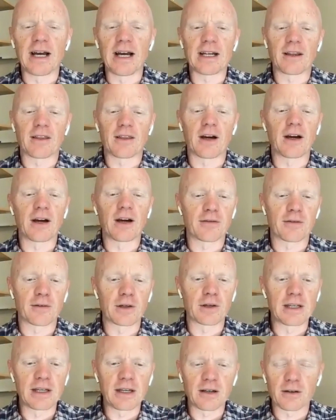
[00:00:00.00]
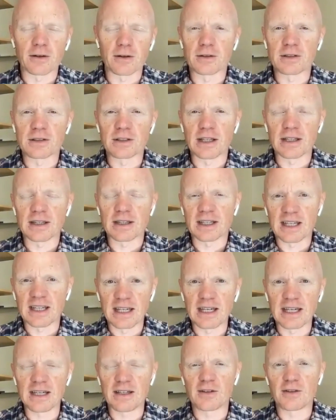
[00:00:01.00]
I had thought for years that the
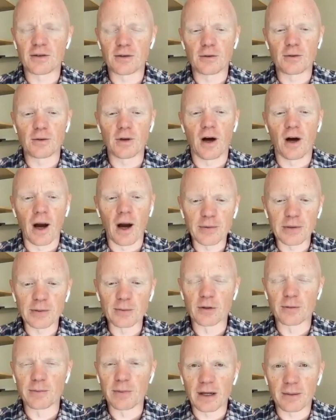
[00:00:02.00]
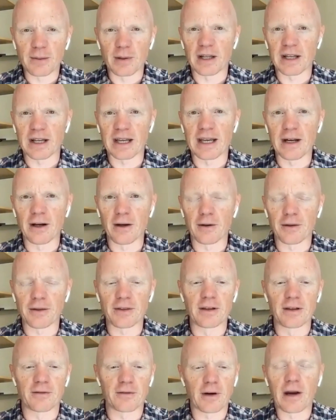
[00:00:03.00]
key to optimal metabolic health
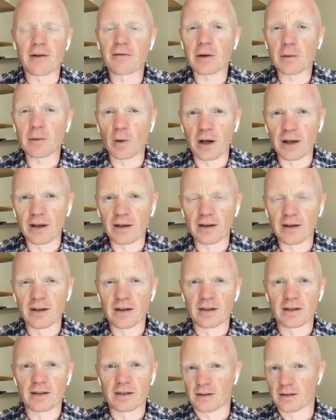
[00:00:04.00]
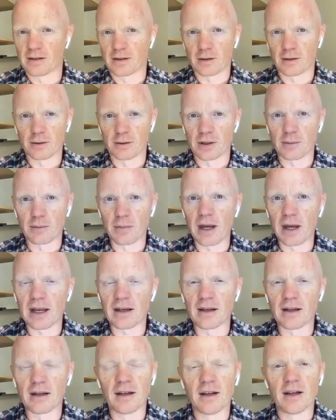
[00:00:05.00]
for everyone, including
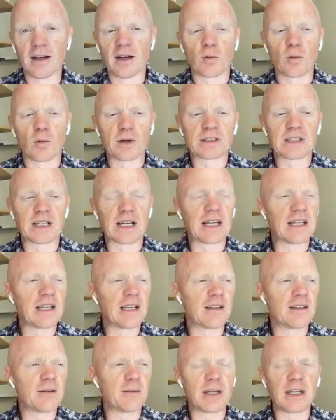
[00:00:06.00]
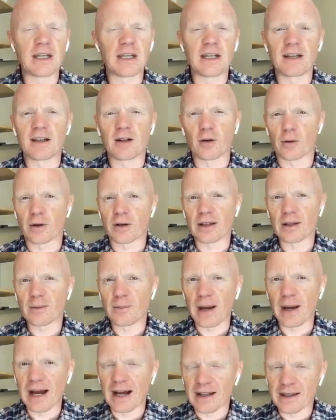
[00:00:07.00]
men, was that I needed to be
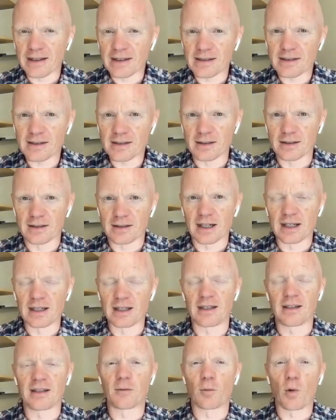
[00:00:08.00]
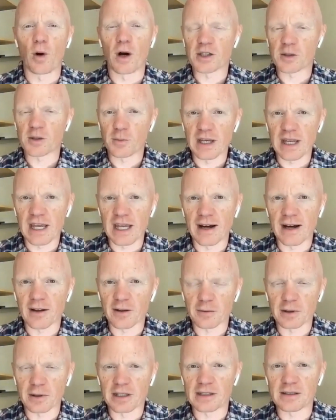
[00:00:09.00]
calorically balanced, that I needed to watch my
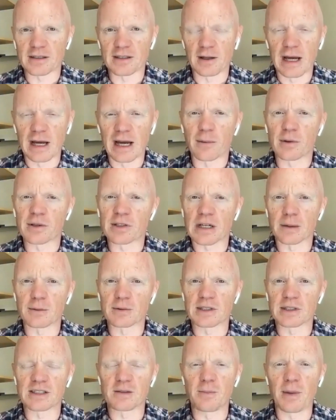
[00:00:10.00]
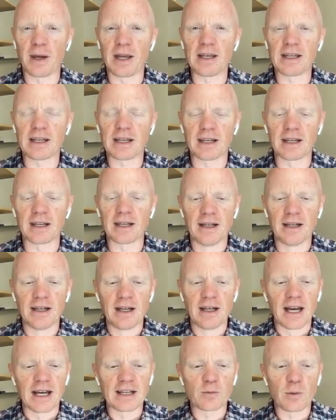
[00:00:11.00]
calories and how much I was expending,
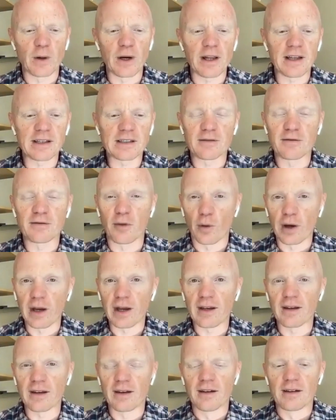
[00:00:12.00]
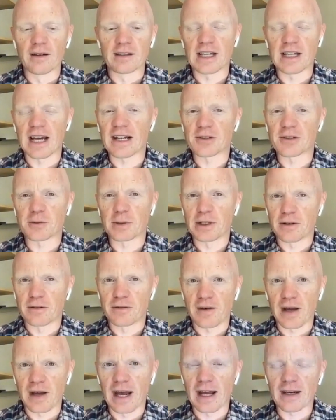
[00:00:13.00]
as well as avoid
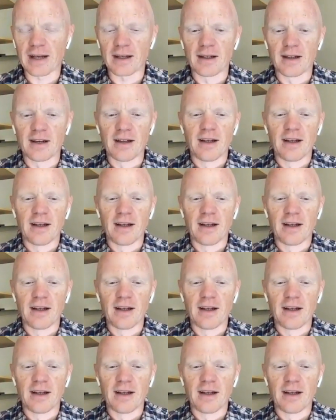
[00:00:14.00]
saturated fat.